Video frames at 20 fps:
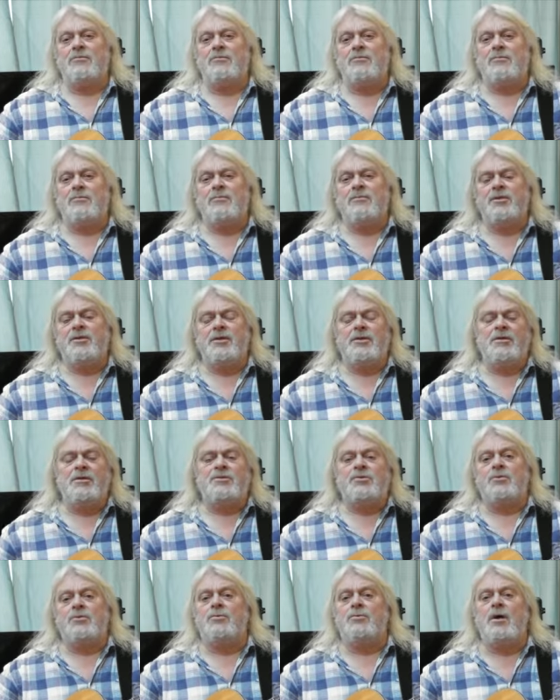Down in
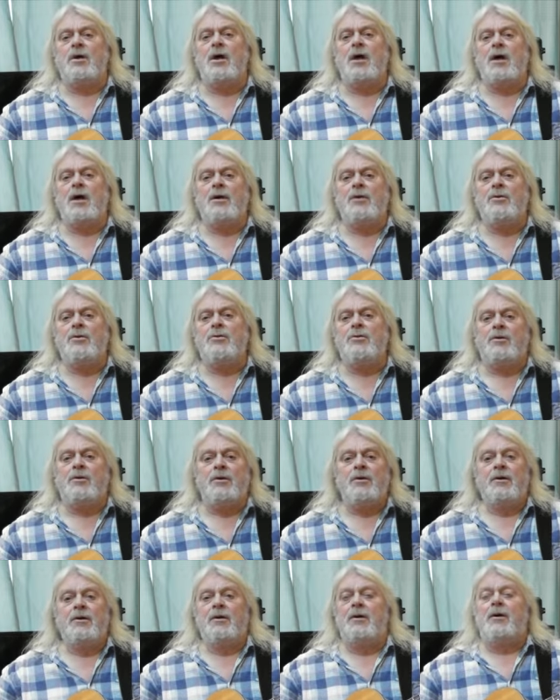northeast
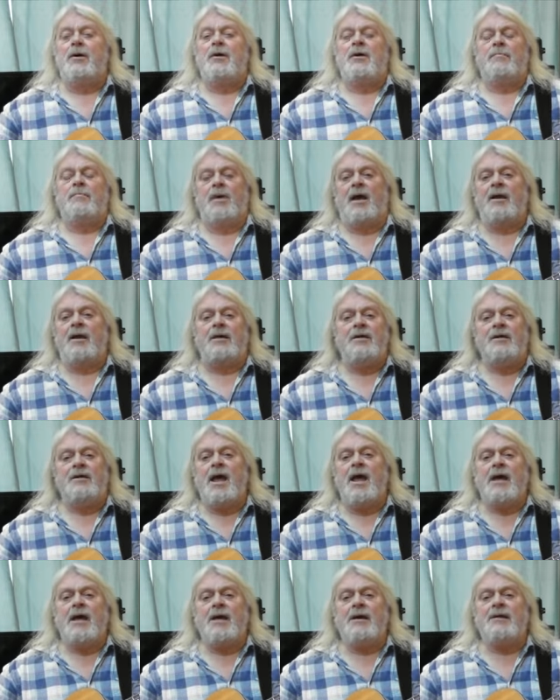Ohio,
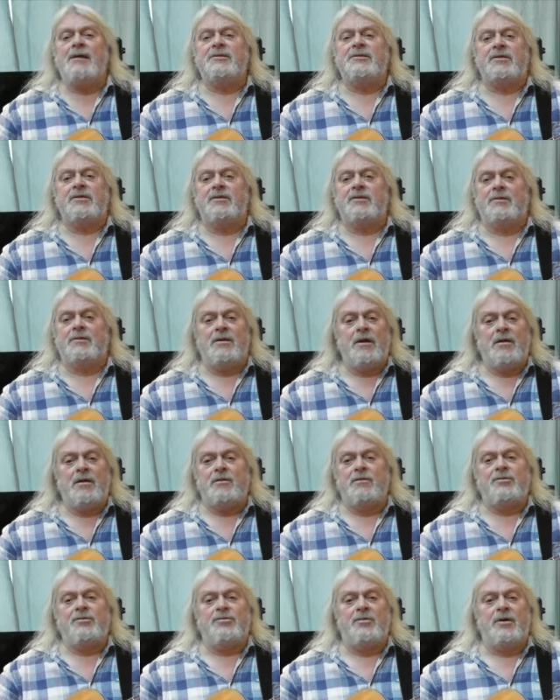back in
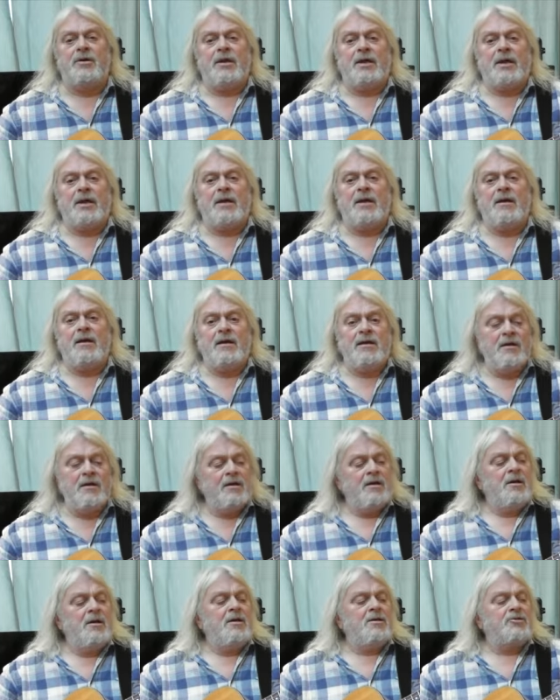
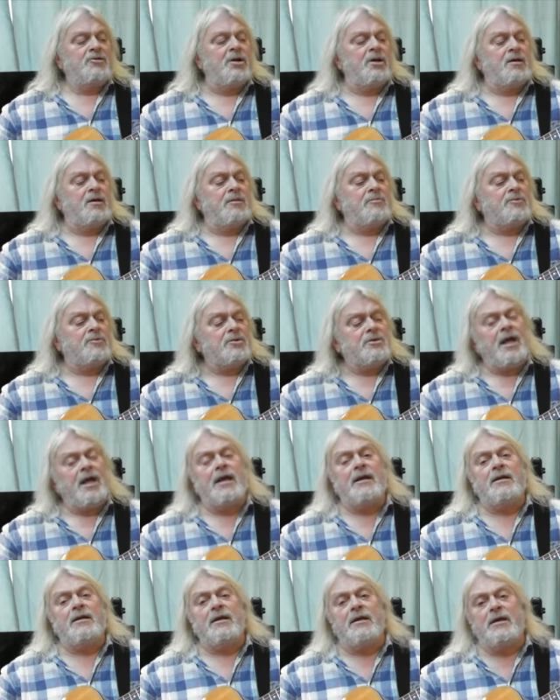1803,
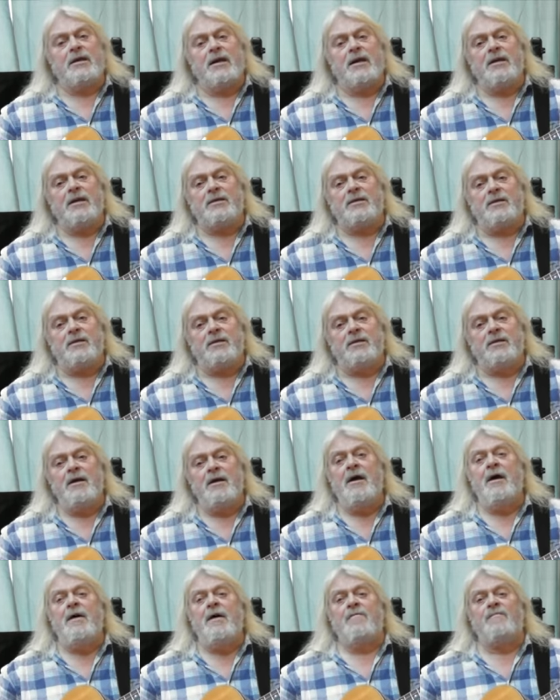James and Danny
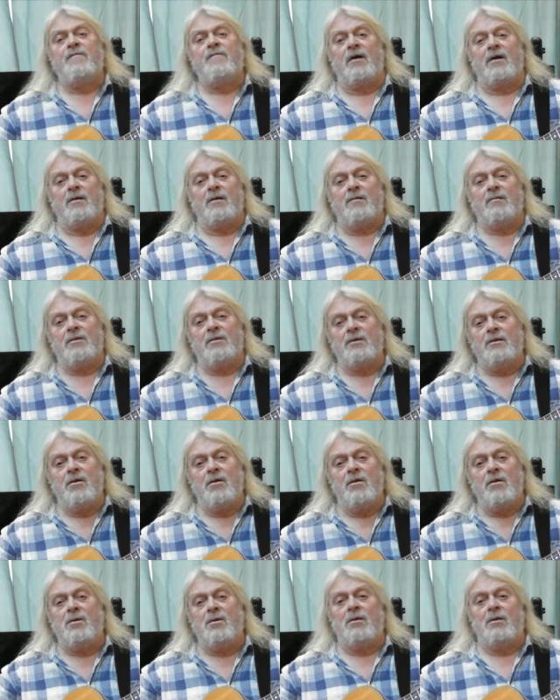Heaton
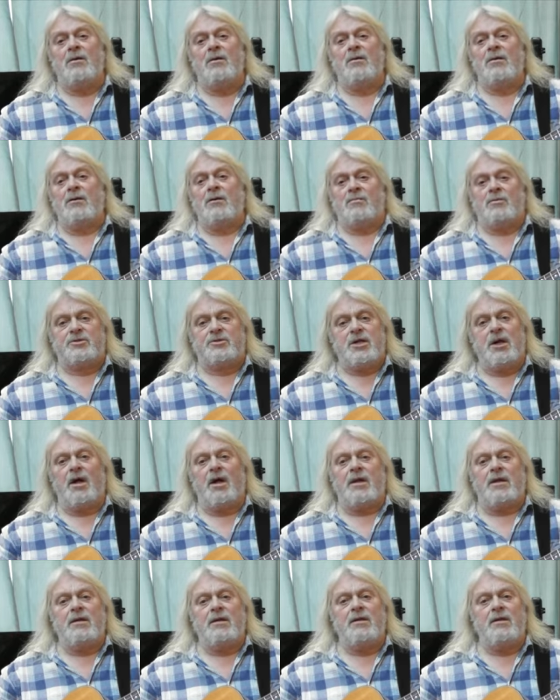found the ore
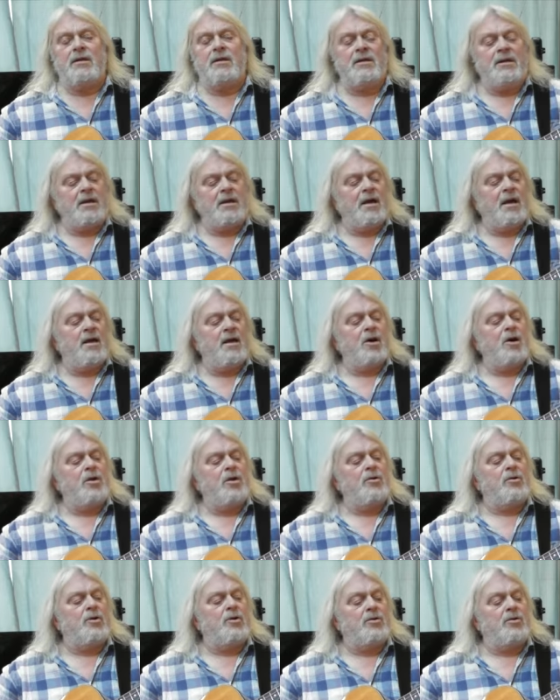was lying in a
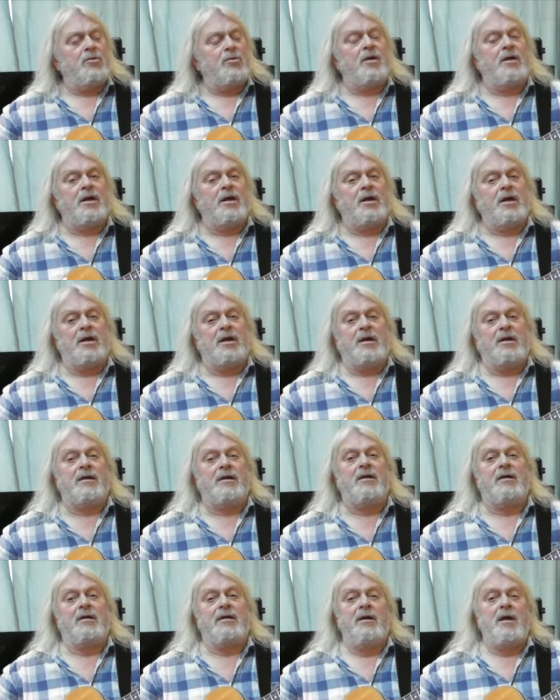yellow creek.
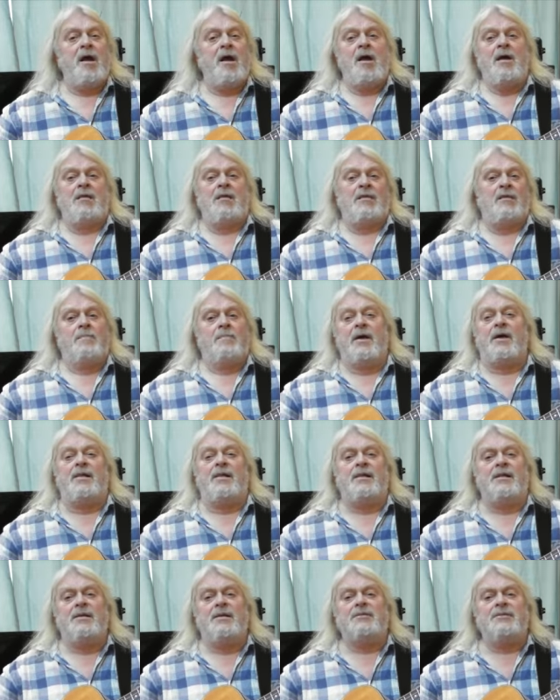They
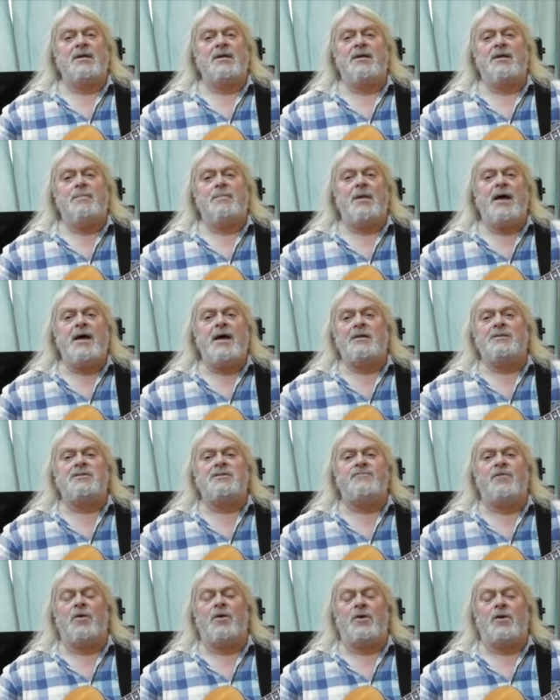built a
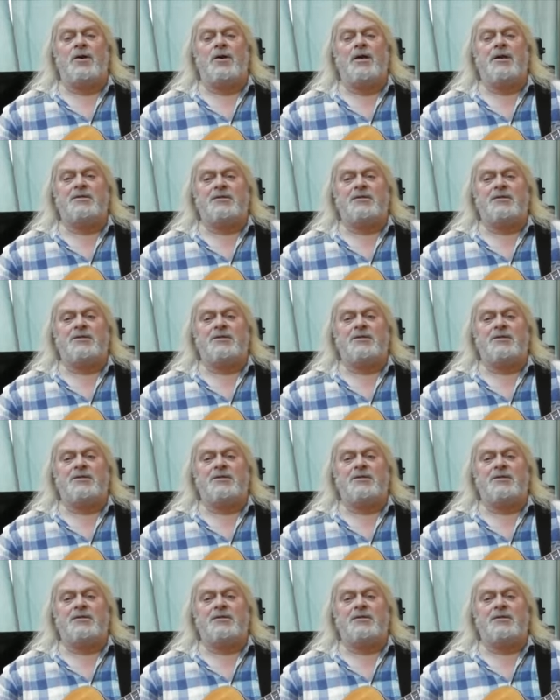blast